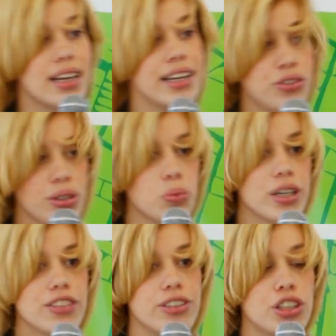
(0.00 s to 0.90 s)
I actually
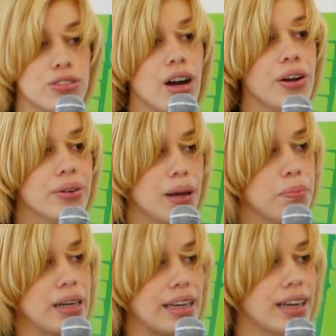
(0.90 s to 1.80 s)
worked for a Toronto
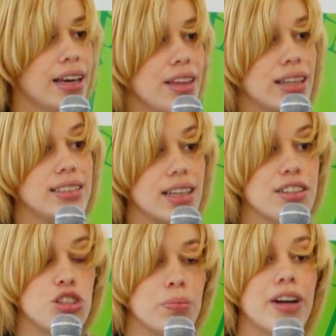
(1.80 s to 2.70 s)
company that
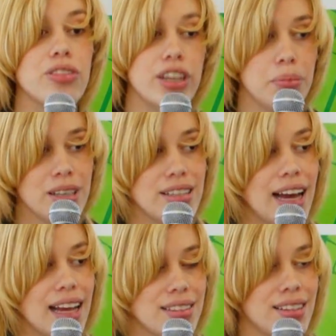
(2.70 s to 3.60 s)
does smart
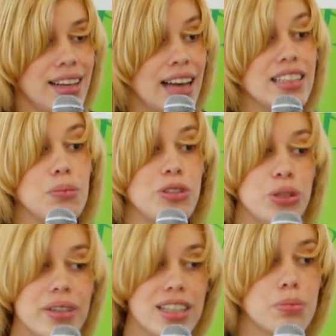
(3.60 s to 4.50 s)
thermostats, and they'd been
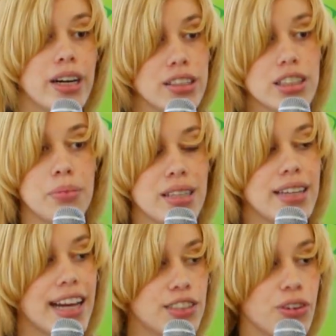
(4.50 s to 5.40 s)
doing smart
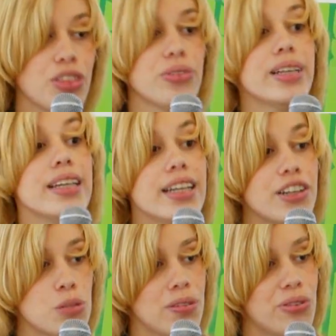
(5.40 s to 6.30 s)
thermostats for 3
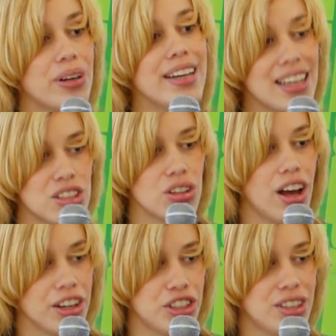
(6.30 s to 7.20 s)
years before Nest
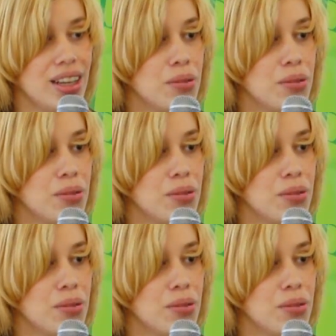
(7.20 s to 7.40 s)
launched.